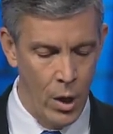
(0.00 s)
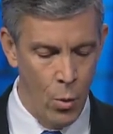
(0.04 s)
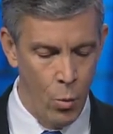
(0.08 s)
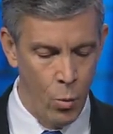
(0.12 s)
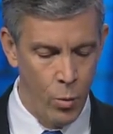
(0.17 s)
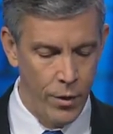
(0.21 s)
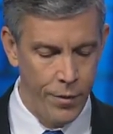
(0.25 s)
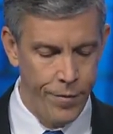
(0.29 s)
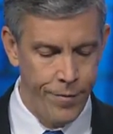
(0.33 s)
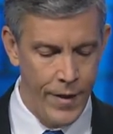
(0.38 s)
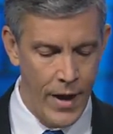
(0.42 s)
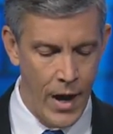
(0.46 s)

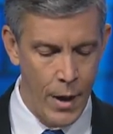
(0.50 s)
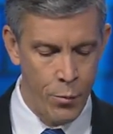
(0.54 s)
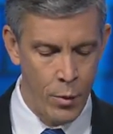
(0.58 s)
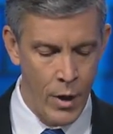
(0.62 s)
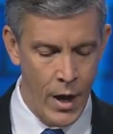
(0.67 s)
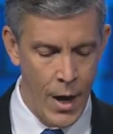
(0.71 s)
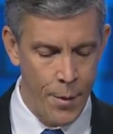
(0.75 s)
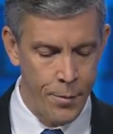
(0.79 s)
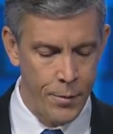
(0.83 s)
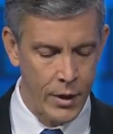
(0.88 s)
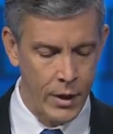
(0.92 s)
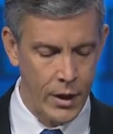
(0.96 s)
with fiber
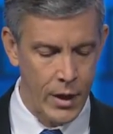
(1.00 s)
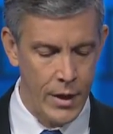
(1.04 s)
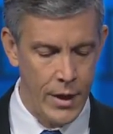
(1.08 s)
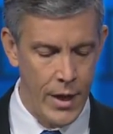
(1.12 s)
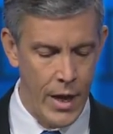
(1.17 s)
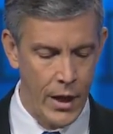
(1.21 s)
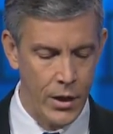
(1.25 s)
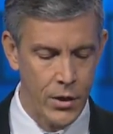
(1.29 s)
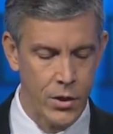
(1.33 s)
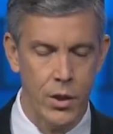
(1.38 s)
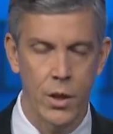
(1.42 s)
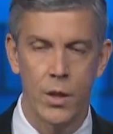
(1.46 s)
optic
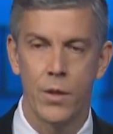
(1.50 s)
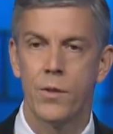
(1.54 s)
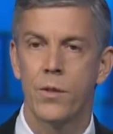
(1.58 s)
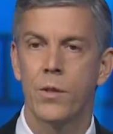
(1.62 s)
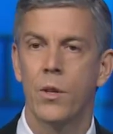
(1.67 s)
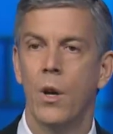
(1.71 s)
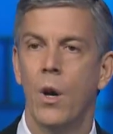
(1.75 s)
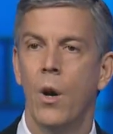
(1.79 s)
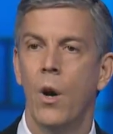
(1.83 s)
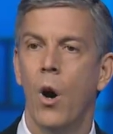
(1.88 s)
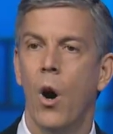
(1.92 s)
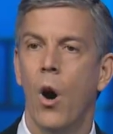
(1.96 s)
connections
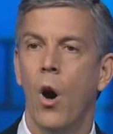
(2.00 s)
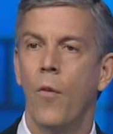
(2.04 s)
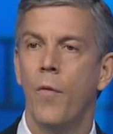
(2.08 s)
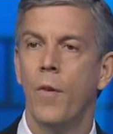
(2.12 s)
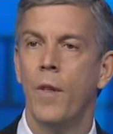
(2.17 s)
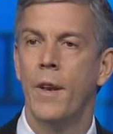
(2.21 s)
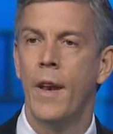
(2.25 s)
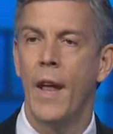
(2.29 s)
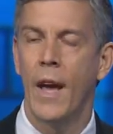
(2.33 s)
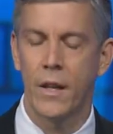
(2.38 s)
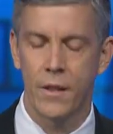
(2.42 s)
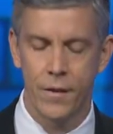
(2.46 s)
over
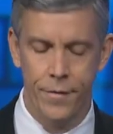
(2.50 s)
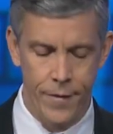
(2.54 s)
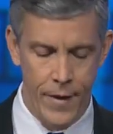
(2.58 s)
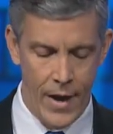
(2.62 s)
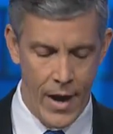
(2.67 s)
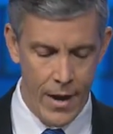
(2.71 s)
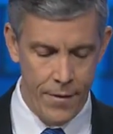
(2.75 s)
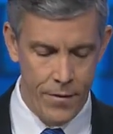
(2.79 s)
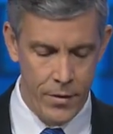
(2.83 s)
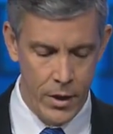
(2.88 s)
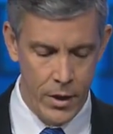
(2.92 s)
the next 5